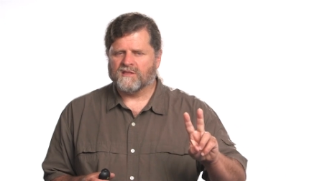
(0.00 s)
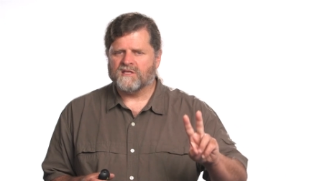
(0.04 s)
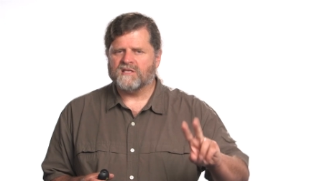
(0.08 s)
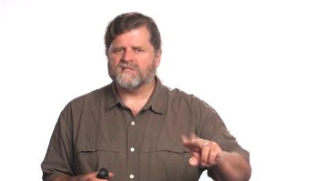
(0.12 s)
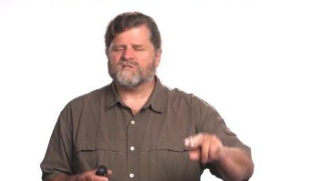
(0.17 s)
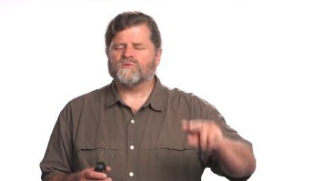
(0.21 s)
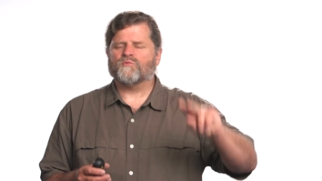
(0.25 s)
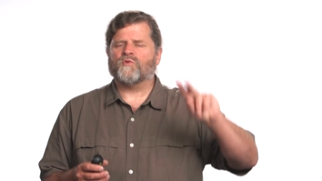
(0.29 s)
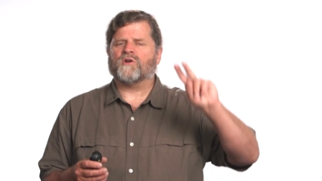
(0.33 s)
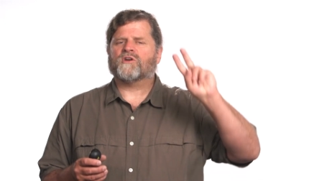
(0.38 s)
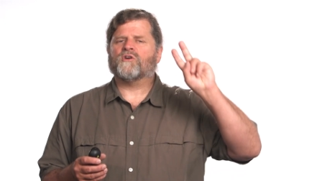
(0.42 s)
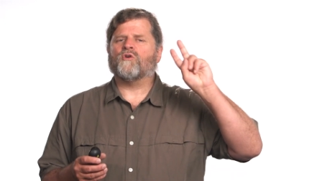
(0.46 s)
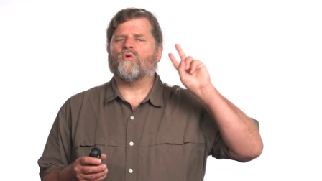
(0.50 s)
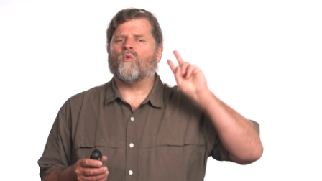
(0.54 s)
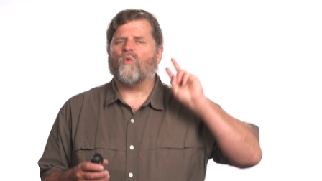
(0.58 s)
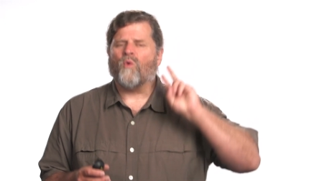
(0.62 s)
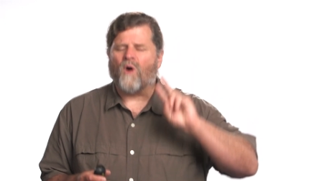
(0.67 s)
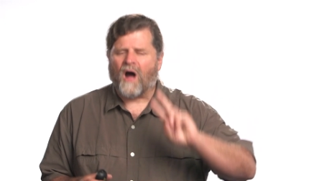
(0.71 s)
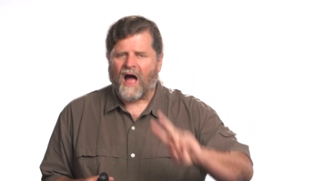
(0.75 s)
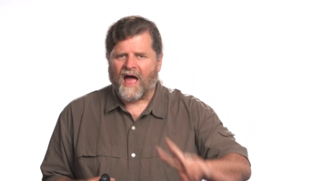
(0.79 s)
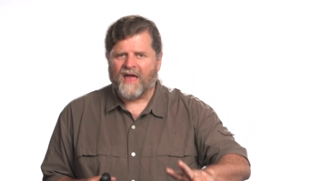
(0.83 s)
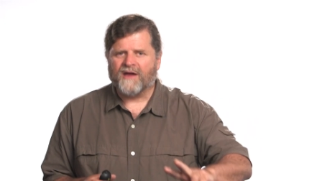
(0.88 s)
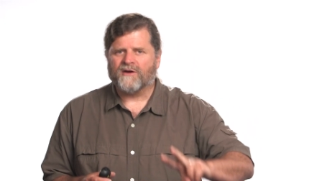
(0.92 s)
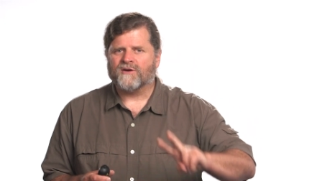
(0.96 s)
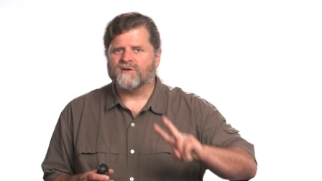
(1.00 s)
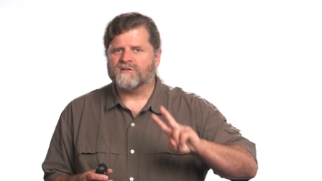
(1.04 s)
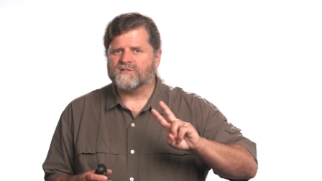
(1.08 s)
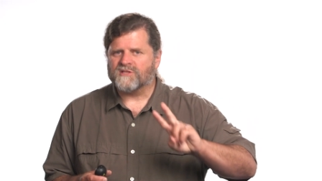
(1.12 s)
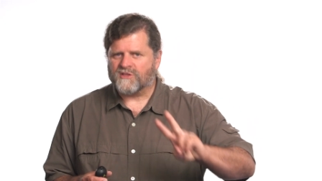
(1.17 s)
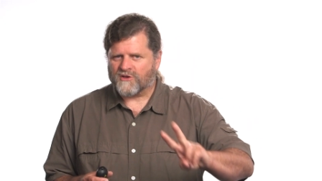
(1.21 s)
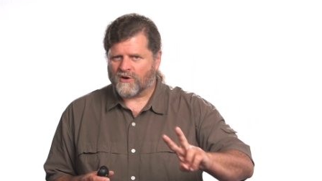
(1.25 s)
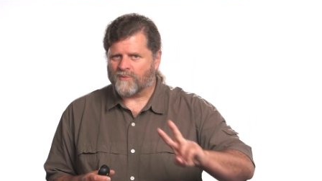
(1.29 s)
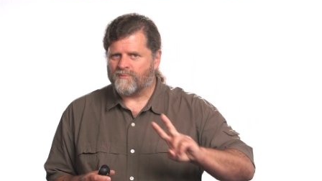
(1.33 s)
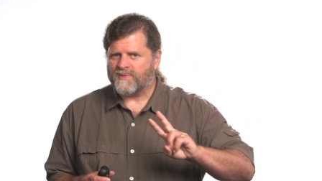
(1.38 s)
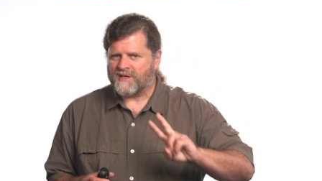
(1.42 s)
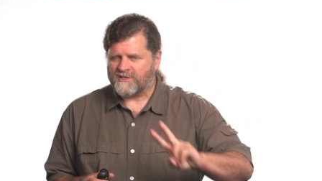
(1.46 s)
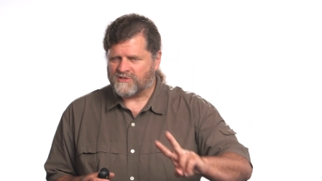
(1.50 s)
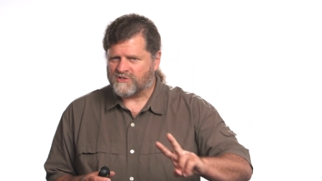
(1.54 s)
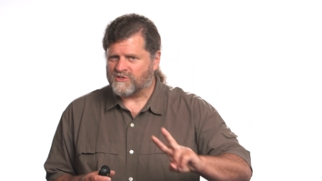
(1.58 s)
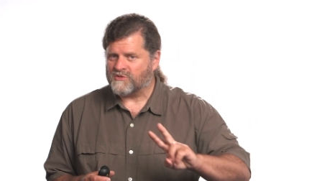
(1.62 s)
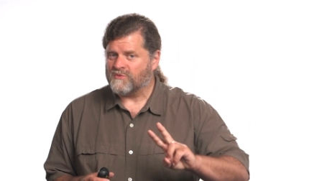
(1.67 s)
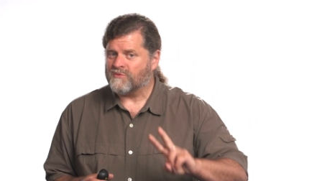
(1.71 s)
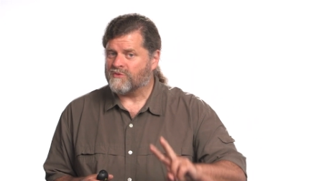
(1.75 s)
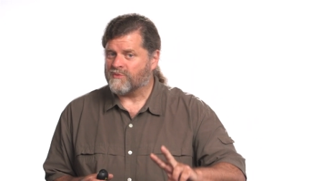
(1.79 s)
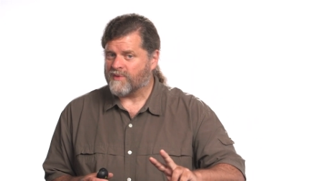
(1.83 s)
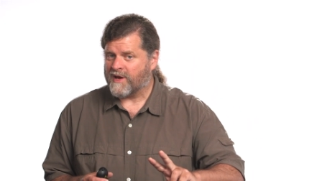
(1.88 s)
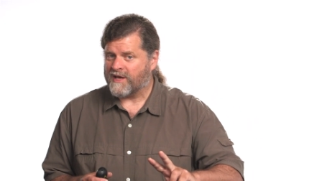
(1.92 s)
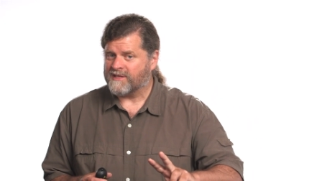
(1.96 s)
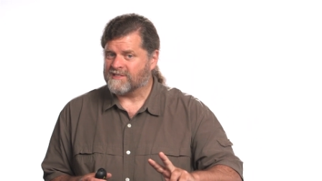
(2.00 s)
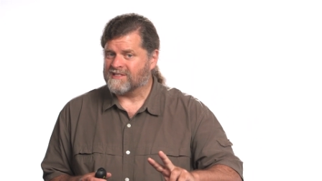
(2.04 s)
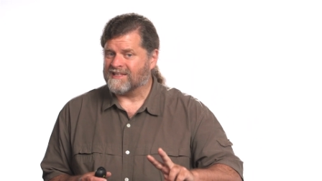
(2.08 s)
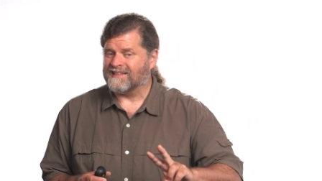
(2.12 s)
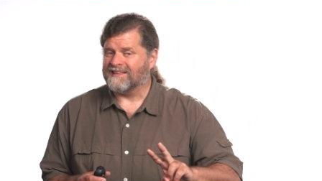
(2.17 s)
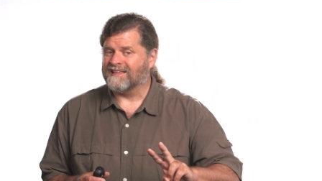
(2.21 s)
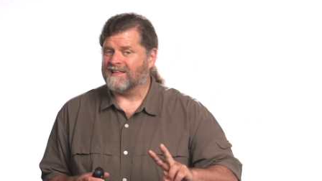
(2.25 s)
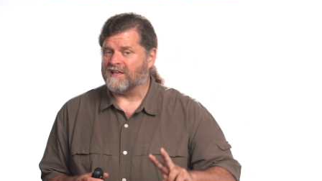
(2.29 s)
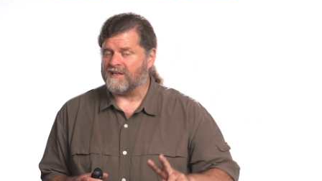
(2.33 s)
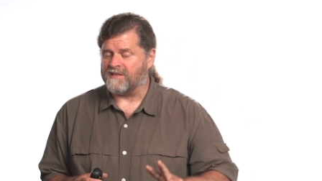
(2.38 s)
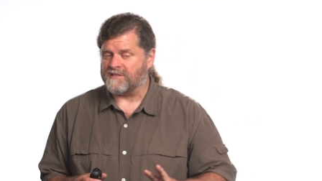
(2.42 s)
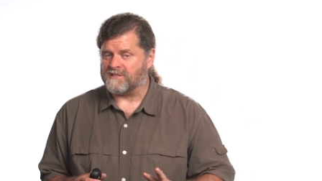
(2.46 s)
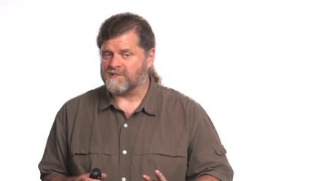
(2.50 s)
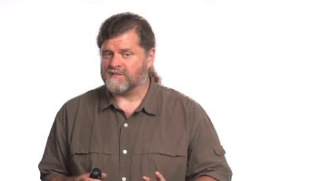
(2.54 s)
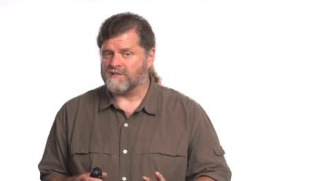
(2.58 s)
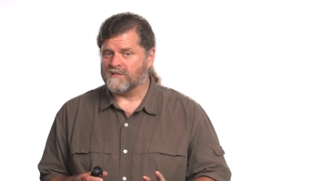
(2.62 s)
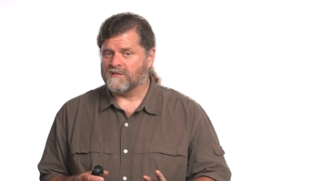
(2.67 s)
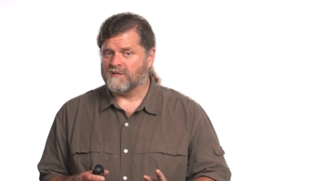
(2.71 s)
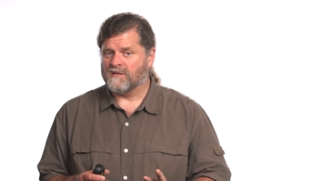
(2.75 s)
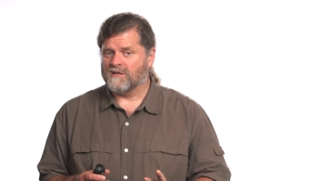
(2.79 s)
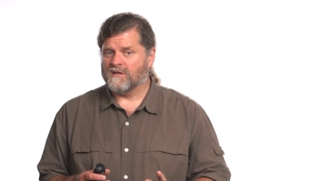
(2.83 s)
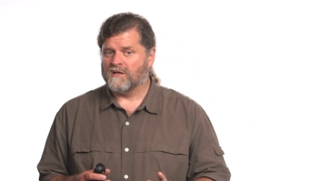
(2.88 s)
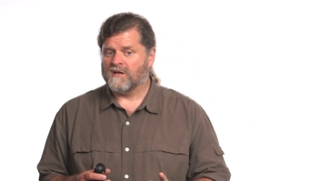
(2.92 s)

This requires there be two threads at least.